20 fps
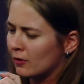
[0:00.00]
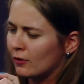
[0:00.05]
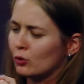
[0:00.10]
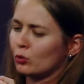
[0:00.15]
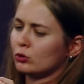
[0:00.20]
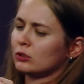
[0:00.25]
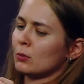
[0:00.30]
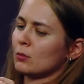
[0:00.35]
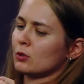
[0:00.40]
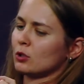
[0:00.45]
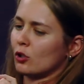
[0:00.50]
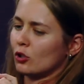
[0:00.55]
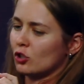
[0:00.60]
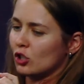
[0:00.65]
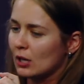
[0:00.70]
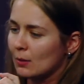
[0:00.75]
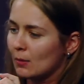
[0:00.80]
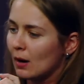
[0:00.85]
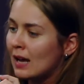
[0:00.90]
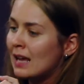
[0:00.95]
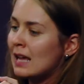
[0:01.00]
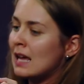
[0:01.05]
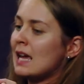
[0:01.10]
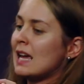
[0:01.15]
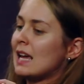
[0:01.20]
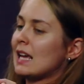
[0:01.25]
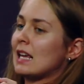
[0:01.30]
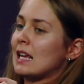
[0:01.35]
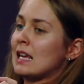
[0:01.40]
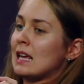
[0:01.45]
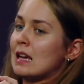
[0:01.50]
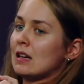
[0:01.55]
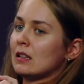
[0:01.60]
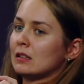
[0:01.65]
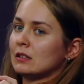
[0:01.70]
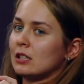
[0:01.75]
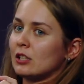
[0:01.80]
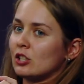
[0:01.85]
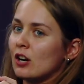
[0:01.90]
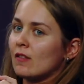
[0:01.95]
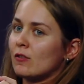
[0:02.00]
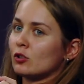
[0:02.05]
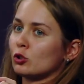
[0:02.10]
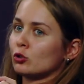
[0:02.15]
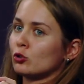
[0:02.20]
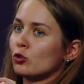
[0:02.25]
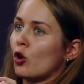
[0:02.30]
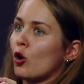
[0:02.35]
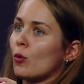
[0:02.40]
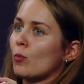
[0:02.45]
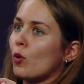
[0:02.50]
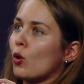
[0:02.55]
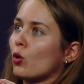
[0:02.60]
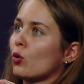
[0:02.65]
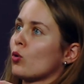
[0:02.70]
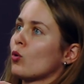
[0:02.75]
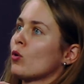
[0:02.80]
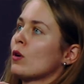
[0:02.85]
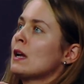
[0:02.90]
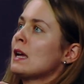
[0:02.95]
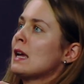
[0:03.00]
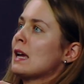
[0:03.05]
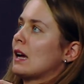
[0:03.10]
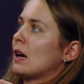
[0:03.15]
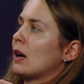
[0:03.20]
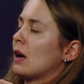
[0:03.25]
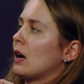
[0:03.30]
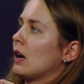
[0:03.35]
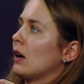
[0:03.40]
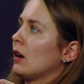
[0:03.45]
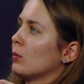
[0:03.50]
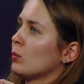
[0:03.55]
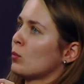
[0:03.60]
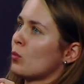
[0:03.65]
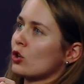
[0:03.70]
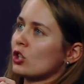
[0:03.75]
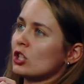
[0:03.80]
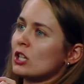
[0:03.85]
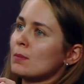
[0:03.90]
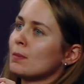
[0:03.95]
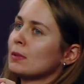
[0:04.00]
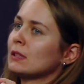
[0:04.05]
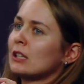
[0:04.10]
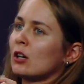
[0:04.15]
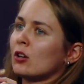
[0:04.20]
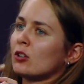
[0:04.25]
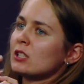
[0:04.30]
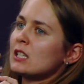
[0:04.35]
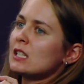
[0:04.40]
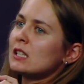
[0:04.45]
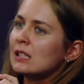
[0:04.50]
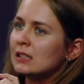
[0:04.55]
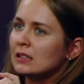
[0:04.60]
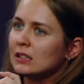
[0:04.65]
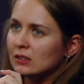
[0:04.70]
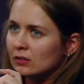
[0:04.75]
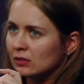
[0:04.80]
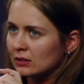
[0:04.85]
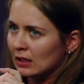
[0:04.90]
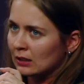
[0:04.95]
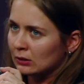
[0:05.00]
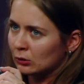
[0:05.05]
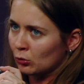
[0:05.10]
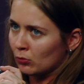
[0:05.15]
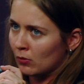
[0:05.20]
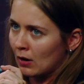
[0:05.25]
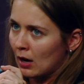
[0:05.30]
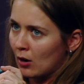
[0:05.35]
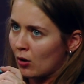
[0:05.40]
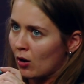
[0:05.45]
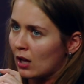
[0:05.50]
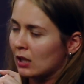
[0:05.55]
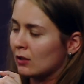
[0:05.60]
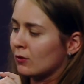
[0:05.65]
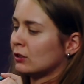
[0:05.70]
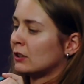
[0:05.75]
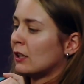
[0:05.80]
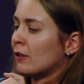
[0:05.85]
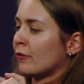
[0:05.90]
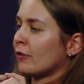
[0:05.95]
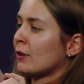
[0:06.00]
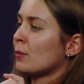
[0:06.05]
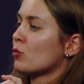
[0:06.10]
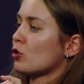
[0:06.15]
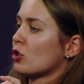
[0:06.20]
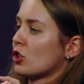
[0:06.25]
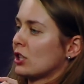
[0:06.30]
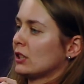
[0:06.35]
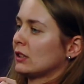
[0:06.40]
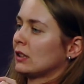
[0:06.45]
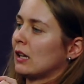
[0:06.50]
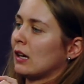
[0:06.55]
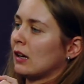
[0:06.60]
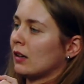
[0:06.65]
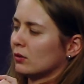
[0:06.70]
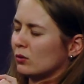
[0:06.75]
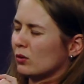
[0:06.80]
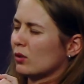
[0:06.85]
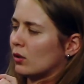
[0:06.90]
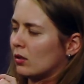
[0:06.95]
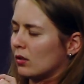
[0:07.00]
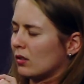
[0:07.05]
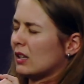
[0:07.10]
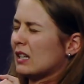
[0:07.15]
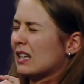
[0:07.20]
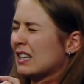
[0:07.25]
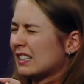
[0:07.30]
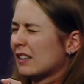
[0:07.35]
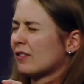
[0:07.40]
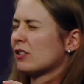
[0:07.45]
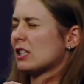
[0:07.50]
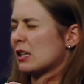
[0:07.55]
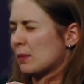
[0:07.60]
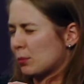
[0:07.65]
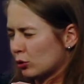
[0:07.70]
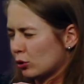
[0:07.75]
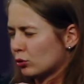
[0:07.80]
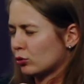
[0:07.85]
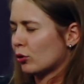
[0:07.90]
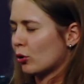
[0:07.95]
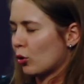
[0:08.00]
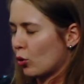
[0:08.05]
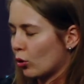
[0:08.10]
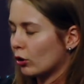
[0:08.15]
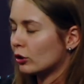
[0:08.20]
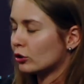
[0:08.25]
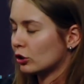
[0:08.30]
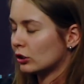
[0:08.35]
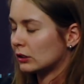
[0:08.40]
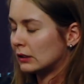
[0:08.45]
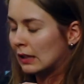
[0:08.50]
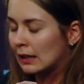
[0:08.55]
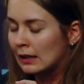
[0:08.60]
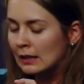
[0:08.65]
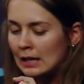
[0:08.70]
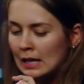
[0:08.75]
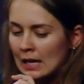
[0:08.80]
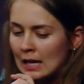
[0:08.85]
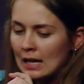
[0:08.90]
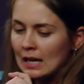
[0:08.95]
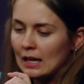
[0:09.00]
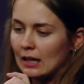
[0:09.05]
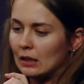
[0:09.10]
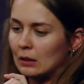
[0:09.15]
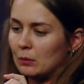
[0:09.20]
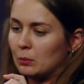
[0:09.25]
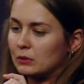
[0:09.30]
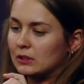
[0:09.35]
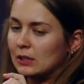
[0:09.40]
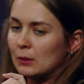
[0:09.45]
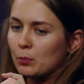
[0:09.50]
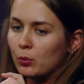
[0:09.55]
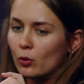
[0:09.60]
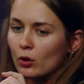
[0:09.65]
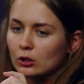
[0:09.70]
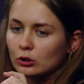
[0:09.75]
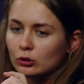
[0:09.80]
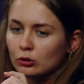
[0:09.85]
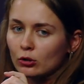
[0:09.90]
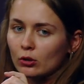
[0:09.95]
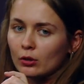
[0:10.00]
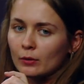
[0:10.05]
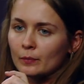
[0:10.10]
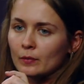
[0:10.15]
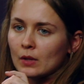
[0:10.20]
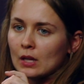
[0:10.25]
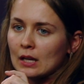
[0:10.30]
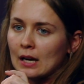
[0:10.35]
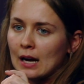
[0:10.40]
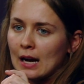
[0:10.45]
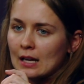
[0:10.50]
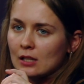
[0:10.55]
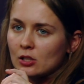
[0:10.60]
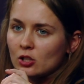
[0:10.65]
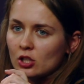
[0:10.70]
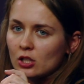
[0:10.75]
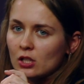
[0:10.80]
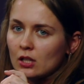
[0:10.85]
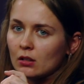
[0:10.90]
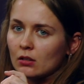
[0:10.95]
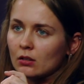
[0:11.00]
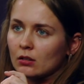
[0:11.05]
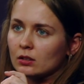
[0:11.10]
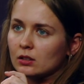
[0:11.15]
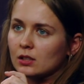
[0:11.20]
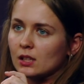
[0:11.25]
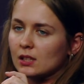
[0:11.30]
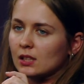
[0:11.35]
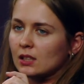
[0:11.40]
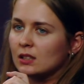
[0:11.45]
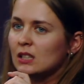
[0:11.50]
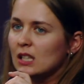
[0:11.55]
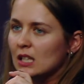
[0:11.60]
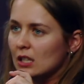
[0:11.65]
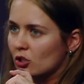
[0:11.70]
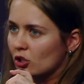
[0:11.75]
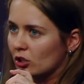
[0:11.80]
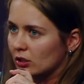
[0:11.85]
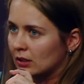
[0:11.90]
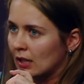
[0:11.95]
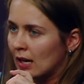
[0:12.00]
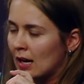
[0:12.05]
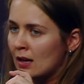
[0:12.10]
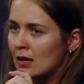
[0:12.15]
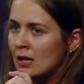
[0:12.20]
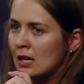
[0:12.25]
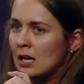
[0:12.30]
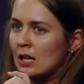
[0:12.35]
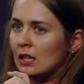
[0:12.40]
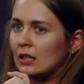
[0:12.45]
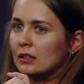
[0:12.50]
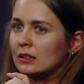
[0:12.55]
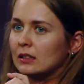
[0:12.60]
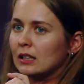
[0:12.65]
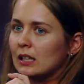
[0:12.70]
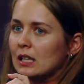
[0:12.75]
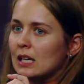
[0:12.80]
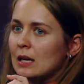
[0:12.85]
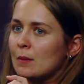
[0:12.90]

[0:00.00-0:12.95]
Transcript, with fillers: a lot of money. So there are a lot of banking transactions with different sorts of currencies. Maybe the government doesn't want to pay attention to that. They want to turn a blind eye, but they step in and pay attention.